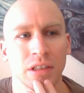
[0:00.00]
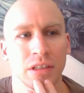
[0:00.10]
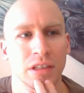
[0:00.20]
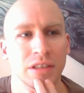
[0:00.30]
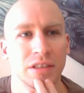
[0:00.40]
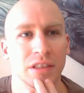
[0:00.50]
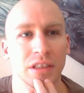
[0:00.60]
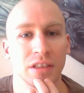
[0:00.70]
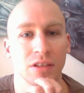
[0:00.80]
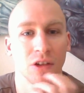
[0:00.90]
Let's
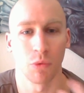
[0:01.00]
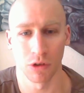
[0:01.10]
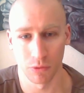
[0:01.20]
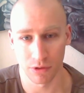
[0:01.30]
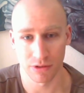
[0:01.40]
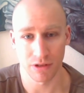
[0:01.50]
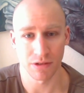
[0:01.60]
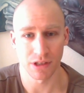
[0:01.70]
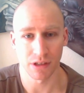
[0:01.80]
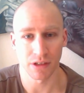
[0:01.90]
see, the World War II
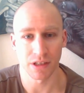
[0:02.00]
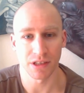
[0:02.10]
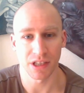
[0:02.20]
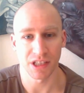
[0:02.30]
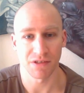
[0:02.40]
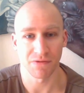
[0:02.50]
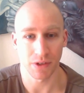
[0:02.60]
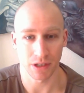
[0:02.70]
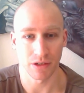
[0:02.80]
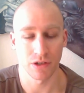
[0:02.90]
series is
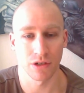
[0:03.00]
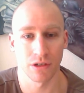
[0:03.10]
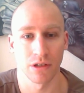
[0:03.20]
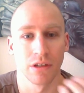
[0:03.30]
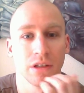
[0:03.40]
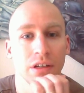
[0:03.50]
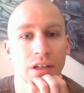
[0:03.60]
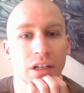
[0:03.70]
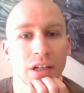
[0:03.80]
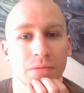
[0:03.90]
finished.
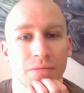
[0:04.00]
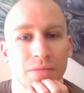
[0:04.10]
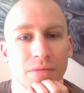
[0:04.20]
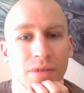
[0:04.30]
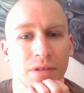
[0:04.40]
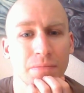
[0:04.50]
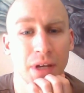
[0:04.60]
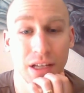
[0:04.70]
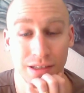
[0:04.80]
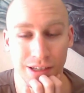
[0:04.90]

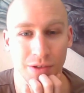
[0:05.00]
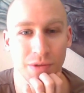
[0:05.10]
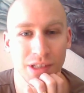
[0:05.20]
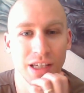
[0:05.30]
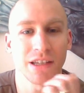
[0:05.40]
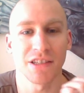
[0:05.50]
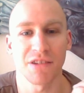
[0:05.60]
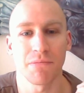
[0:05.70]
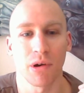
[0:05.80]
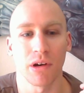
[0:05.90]
Painting it was the easy
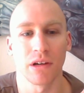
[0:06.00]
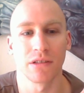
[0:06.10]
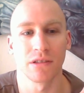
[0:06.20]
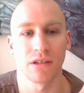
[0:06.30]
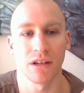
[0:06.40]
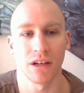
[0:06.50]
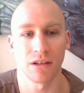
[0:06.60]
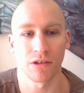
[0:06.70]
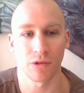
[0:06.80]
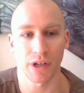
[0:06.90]
part.
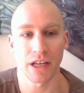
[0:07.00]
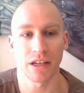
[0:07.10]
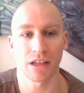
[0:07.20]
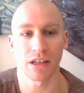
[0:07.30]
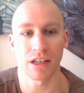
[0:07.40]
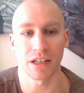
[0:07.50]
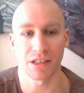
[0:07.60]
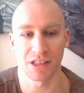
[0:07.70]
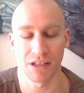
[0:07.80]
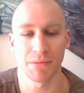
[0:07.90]
Creating an
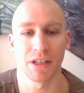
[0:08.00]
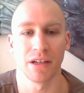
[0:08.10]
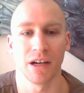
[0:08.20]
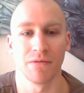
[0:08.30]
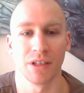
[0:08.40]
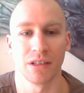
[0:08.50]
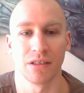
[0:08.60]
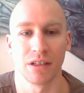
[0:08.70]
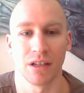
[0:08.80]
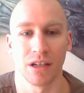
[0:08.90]
exhibit of it
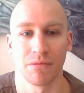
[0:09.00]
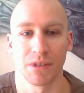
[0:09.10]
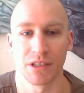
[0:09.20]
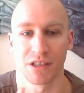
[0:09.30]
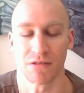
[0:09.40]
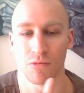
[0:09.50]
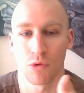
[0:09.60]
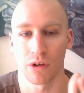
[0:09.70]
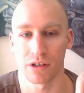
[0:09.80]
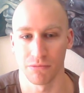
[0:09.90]
is the
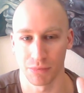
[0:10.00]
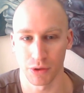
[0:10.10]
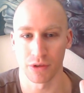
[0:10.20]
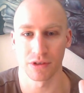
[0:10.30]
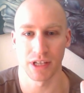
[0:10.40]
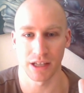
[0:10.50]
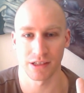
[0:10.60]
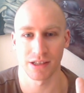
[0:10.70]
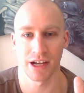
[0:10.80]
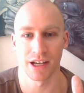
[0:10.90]
more computer tech
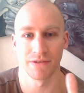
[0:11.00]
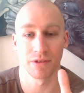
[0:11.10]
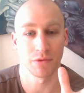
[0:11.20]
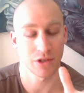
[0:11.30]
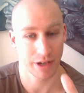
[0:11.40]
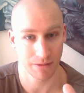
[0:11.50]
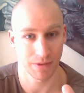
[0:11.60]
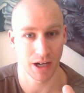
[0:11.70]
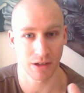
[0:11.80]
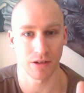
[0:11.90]
side of it, which I am
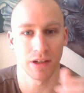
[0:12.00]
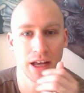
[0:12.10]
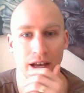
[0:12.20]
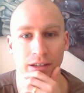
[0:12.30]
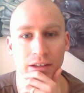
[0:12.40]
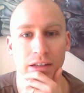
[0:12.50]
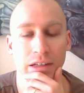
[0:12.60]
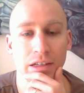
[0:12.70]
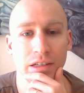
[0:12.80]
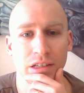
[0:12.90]
not good at.
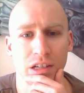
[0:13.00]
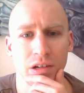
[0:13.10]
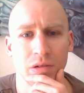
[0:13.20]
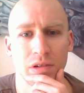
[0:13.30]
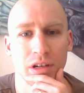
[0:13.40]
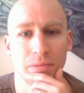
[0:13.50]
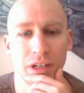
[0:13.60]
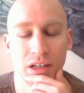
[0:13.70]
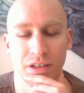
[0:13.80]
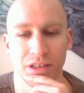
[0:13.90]
So I'm going
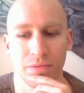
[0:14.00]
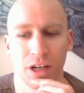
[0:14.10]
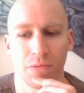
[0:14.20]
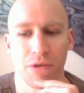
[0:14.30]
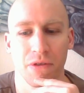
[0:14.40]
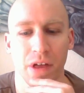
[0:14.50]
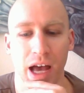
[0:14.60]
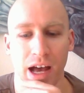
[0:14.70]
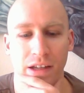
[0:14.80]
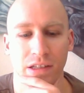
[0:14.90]
to need some help with
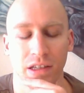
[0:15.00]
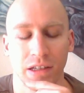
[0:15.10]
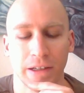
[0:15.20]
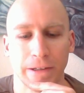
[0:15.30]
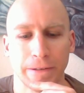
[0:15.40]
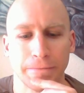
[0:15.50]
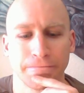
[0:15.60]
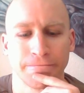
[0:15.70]
that. And